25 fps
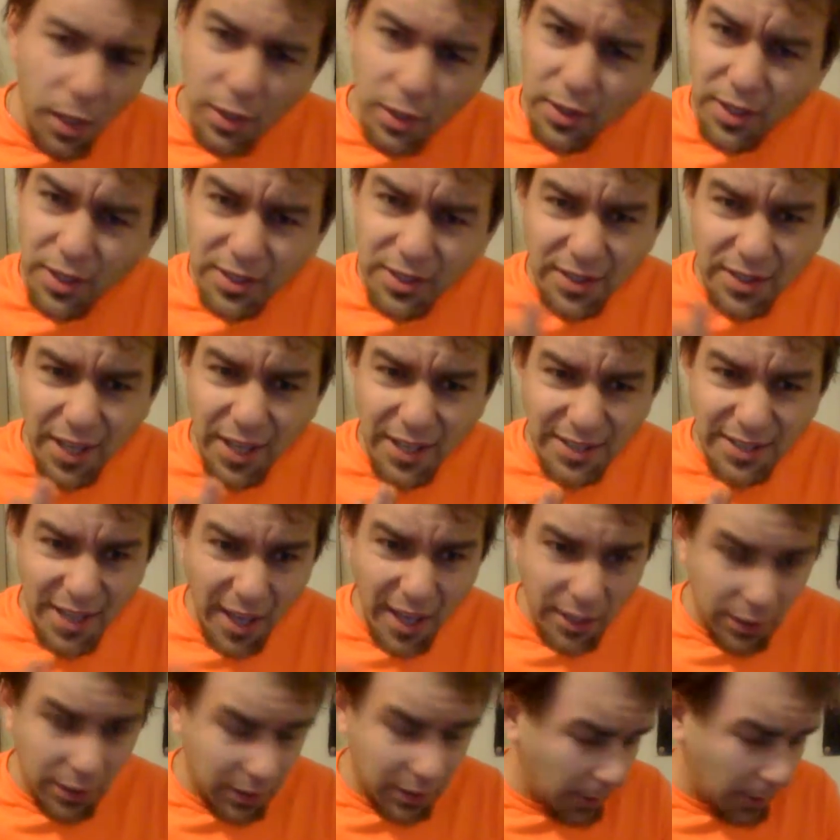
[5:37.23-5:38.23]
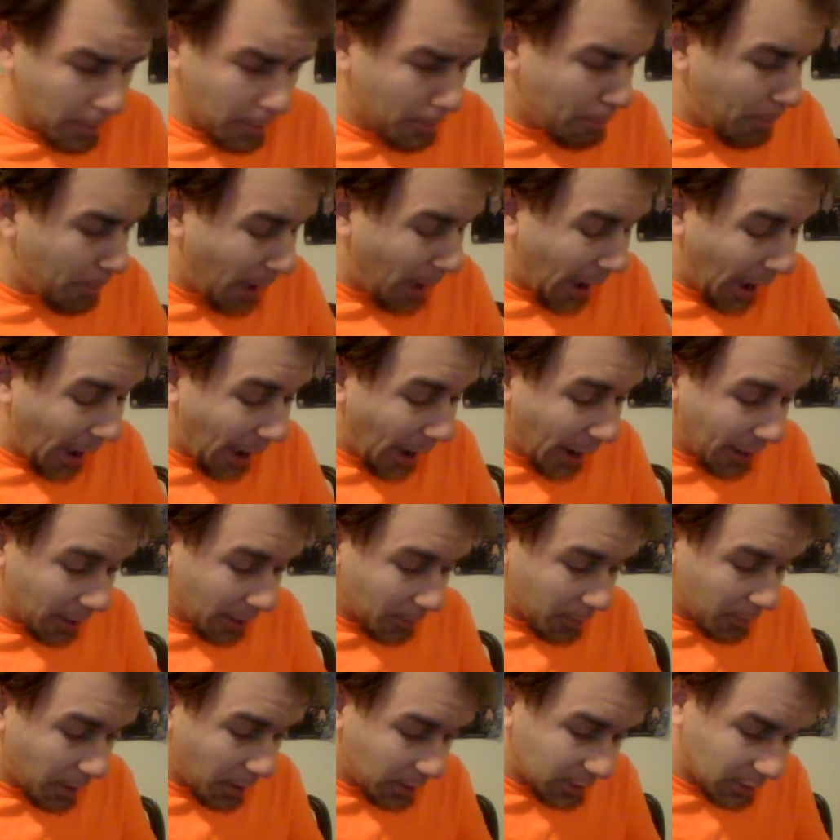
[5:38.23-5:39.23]
it doesn't taste anything bad.
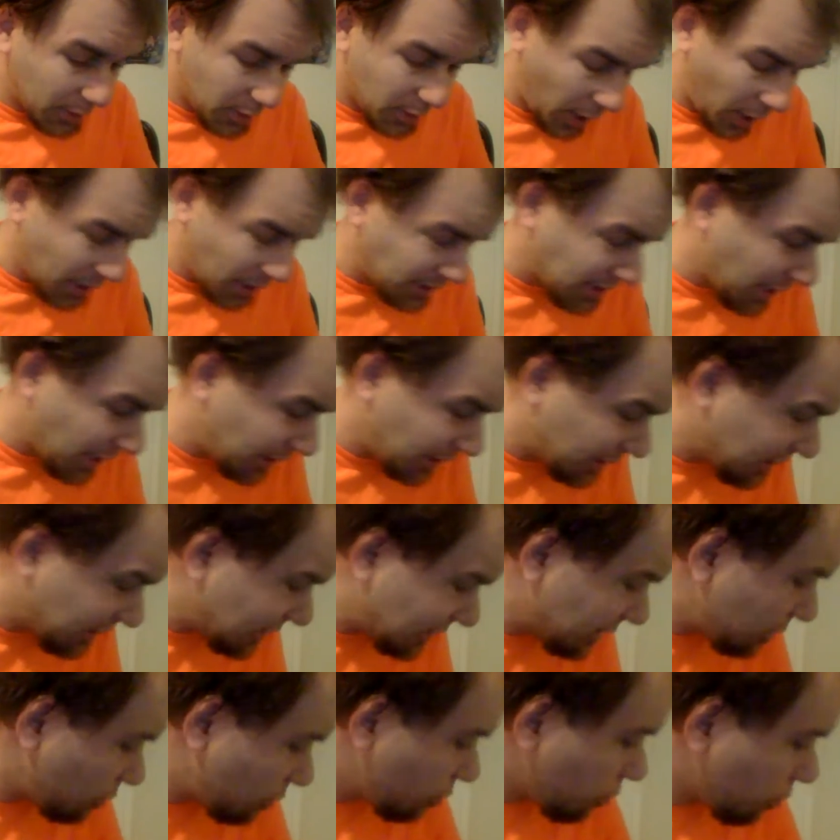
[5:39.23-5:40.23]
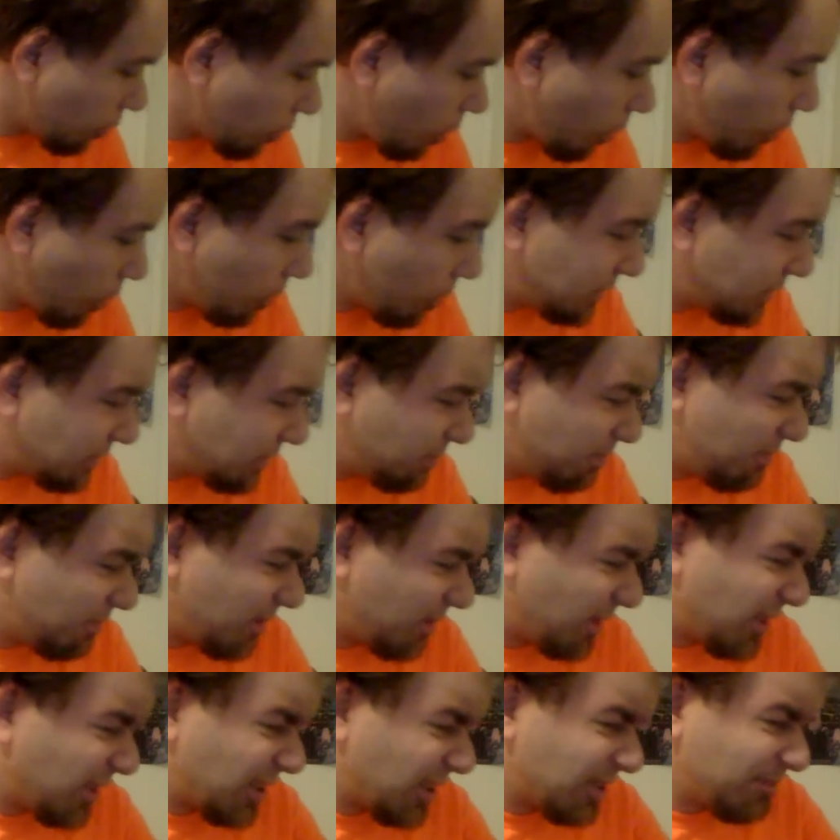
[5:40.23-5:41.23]
I'm not saying this is gross,
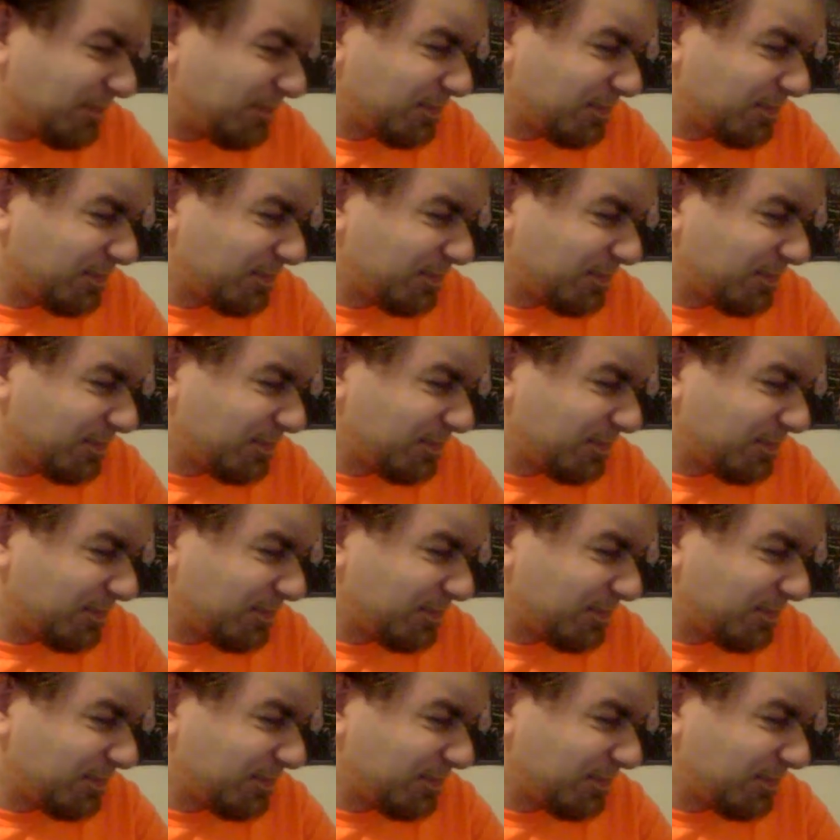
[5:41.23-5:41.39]
but